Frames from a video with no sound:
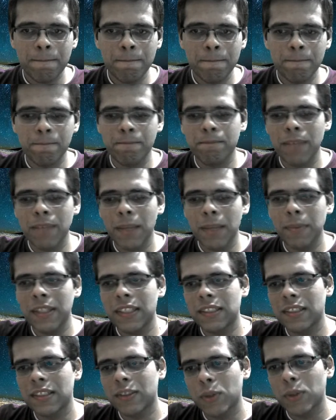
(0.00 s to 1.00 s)
Maybe this
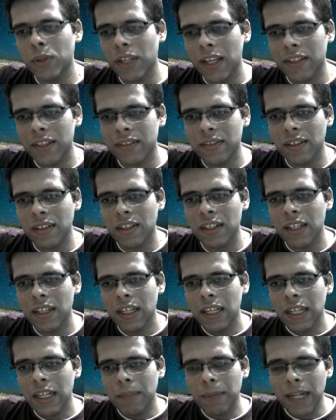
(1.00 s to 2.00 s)
is okay still,
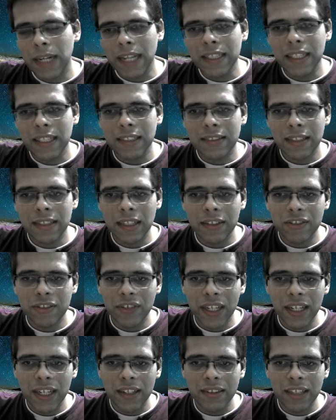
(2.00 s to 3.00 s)
but I think still it's
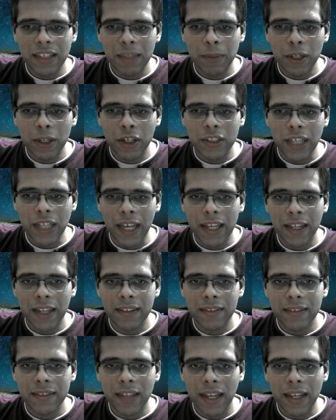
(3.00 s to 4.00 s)
very risky, because I
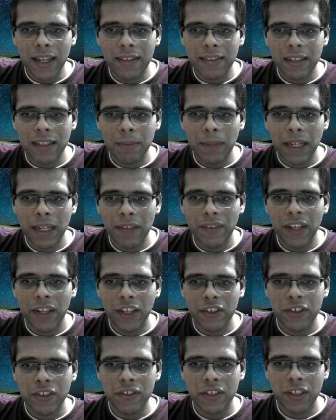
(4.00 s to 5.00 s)
can see many
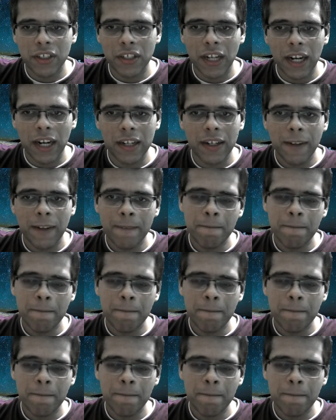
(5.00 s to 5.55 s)
variations here, and